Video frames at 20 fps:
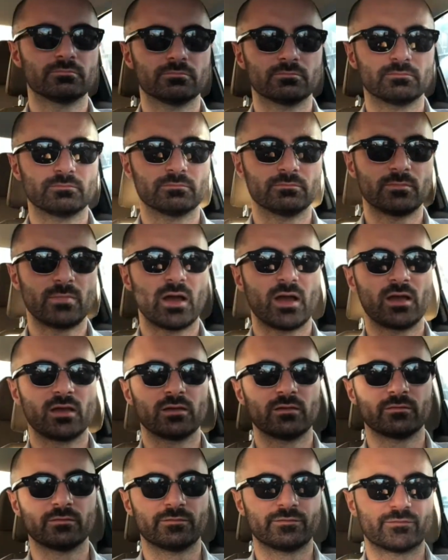
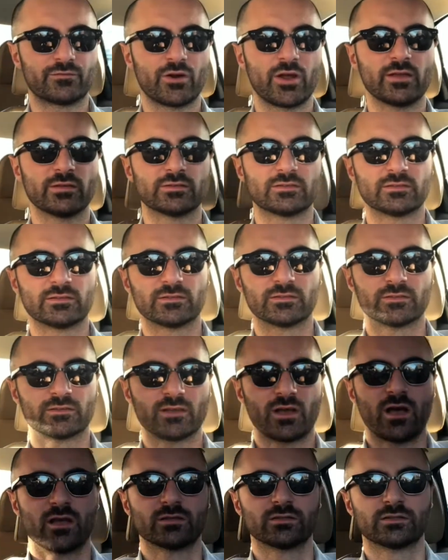my friends'
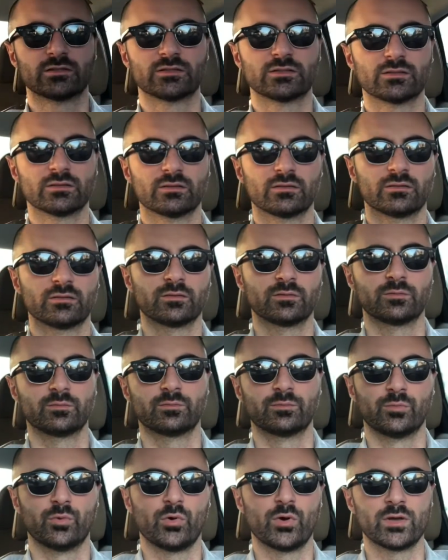sons,
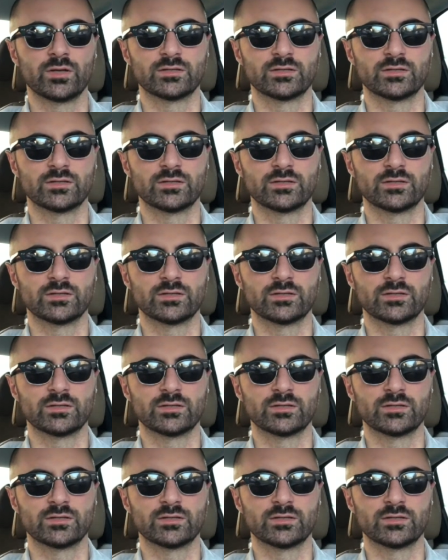boys